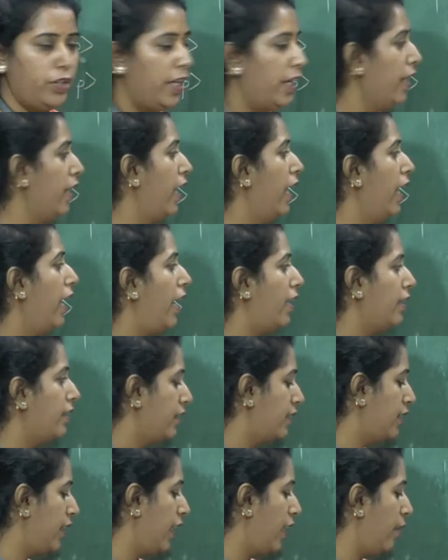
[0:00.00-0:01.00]
Okay,
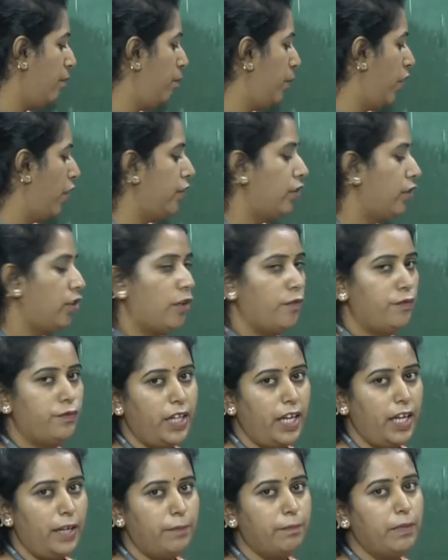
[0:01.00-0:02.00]
at the same point
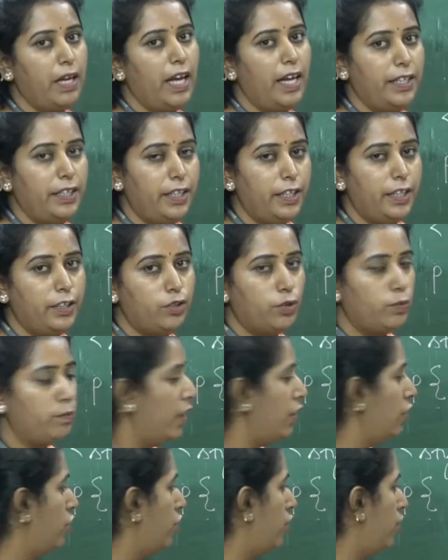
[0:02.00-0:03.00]
of time I
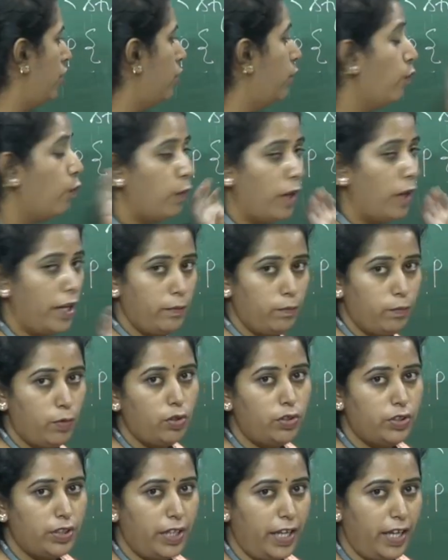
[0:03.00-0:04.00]
need to mention
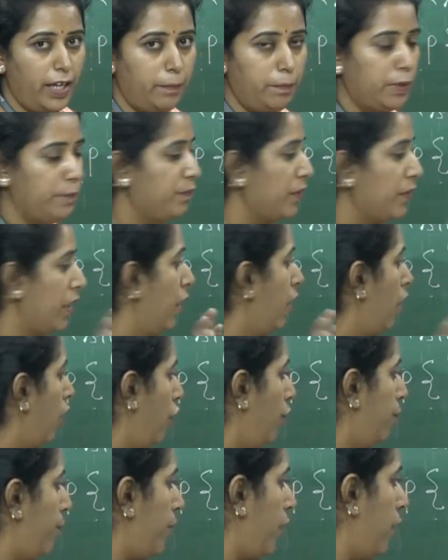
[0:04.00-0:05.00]
one more type
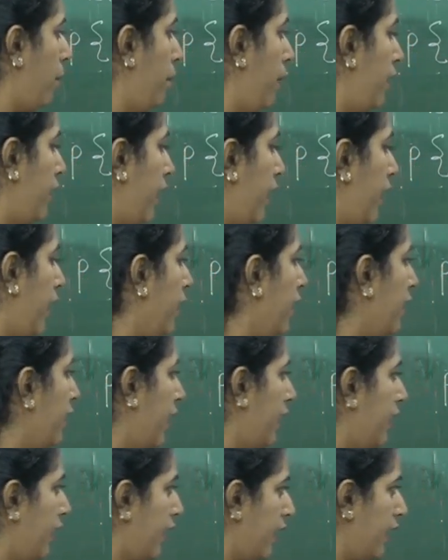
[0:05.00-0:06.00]
of property,
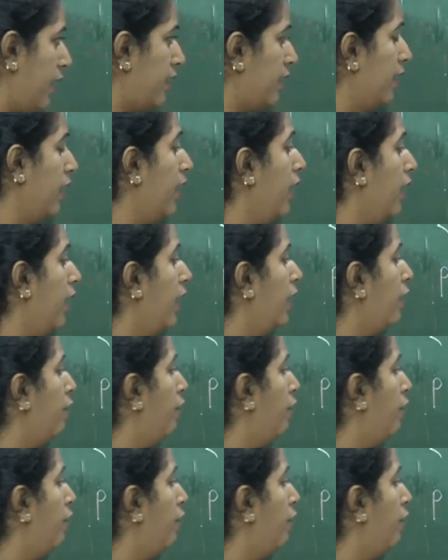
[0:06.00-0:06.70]
that is